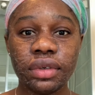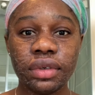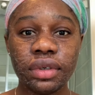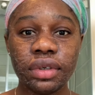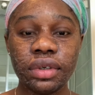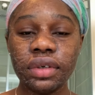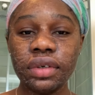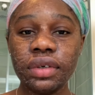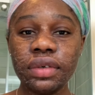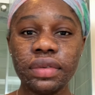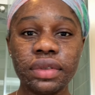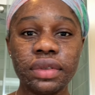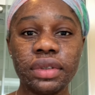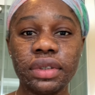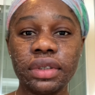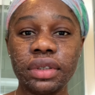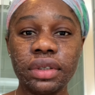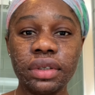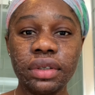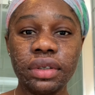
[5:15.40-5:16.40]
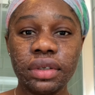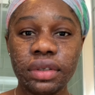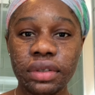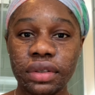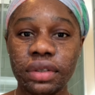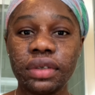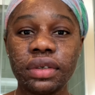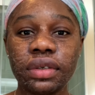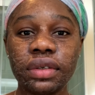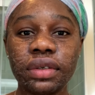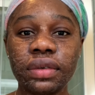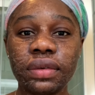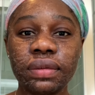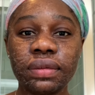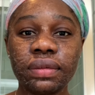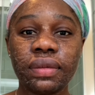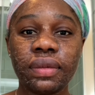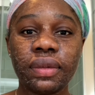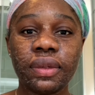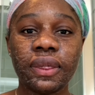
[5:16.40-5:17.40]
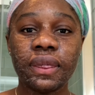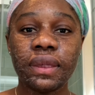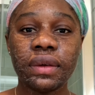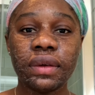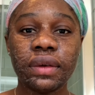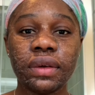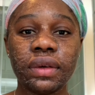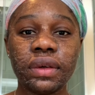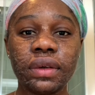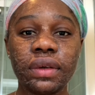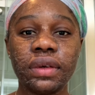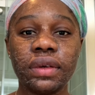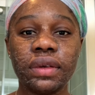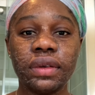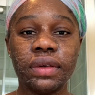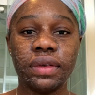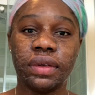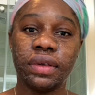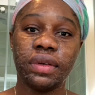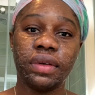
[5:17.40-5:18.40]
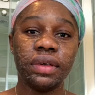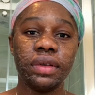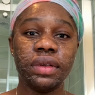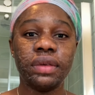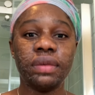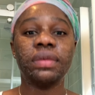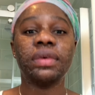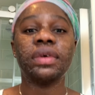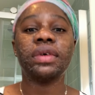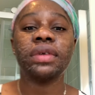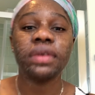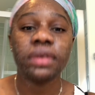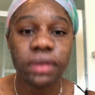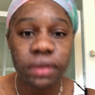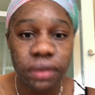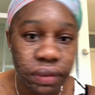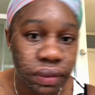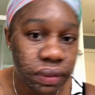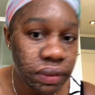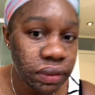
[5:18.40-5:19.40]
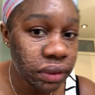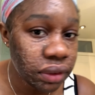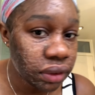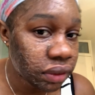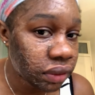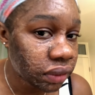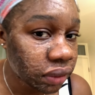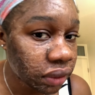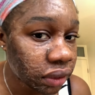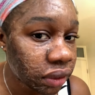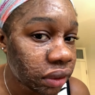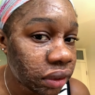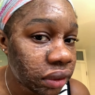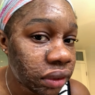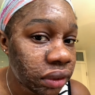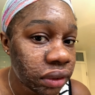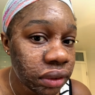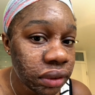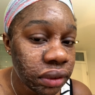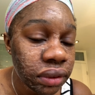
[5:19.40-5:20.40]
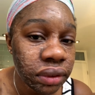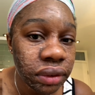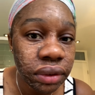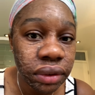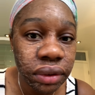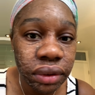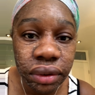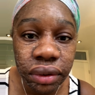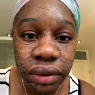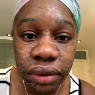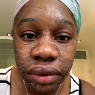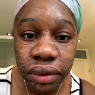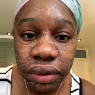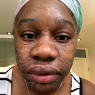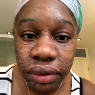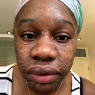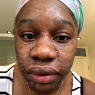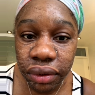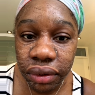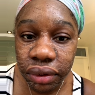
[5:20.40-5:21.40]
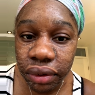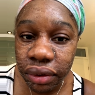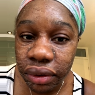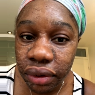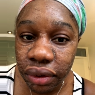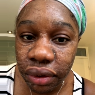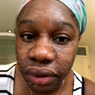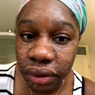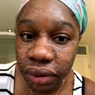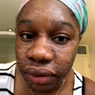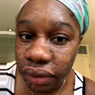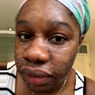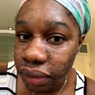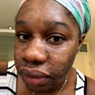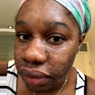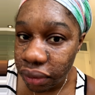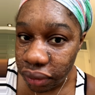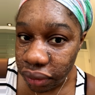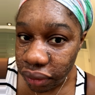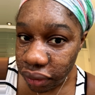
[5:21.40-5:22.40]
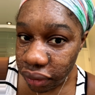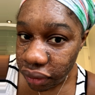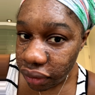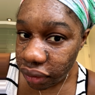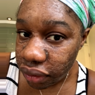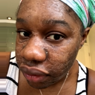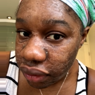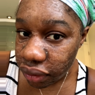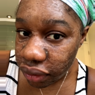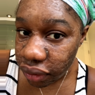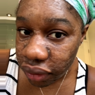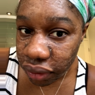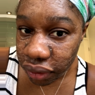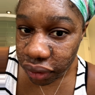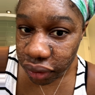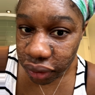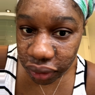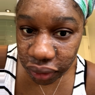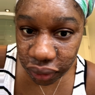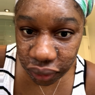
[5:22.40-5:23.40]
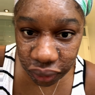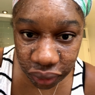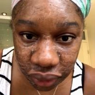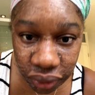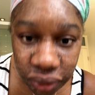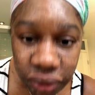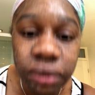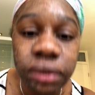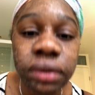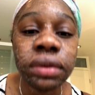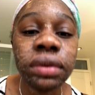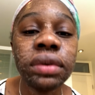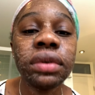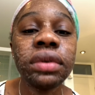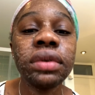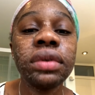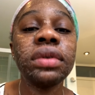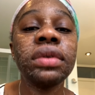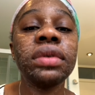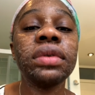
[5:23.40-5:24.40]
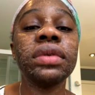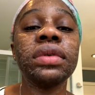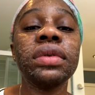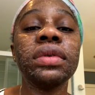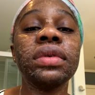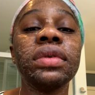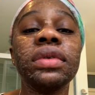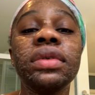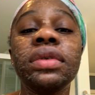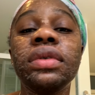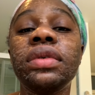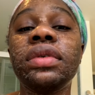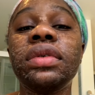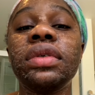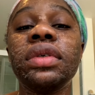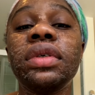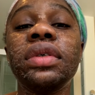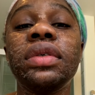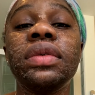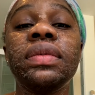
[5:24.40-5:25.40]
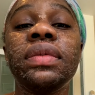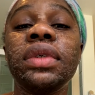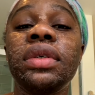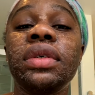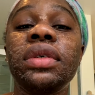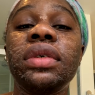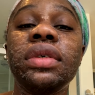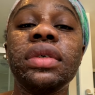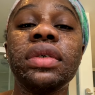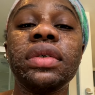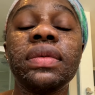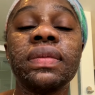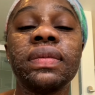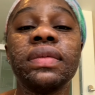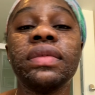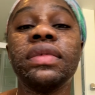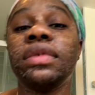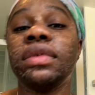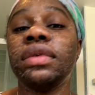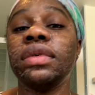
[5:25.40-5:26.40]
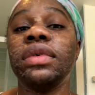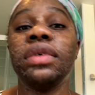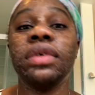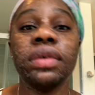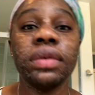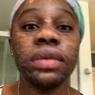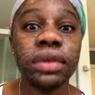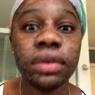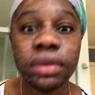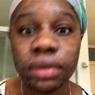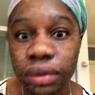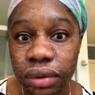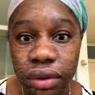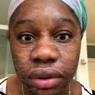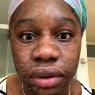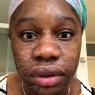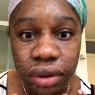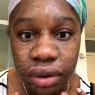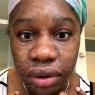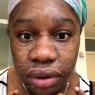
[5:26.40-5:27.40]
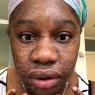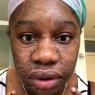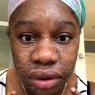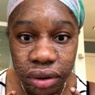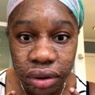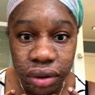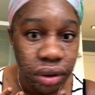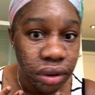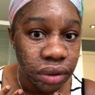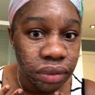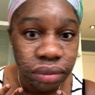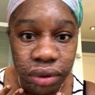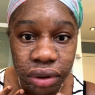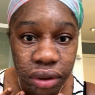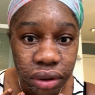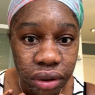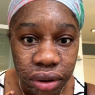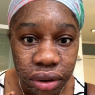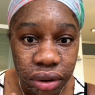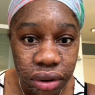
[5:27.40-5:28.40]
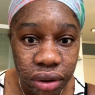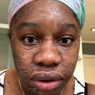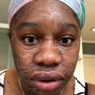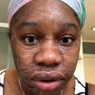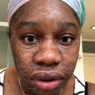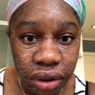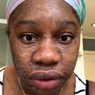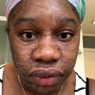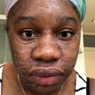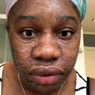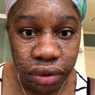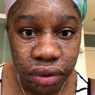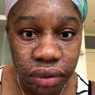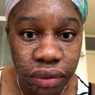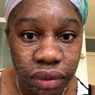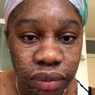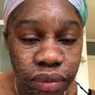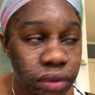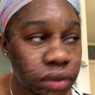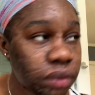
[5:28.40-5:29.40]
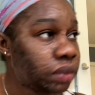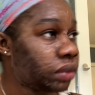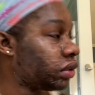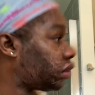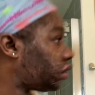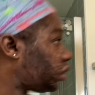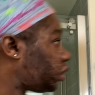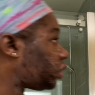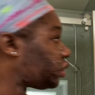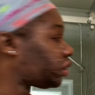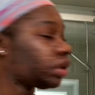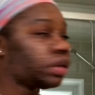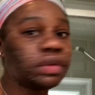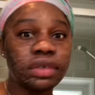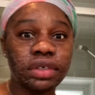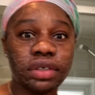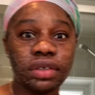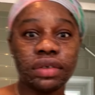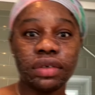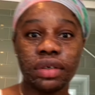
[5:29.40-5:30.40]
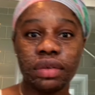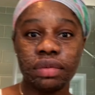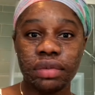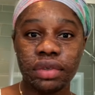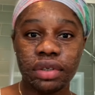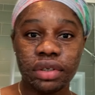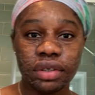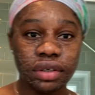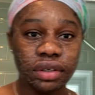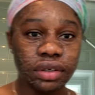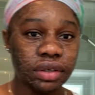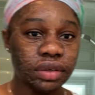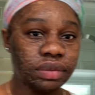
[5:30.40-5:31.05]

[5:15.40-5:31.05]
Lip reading: Hello everyone. So, as you can see, the mask is fully dried now. Isn't it horrible? Looks terrible, doesn't it? I've got all it all here on my neck. We don't want no turkey neck, goblet neck and knife, do we, Puss Puss? Darren's joined me. Hello,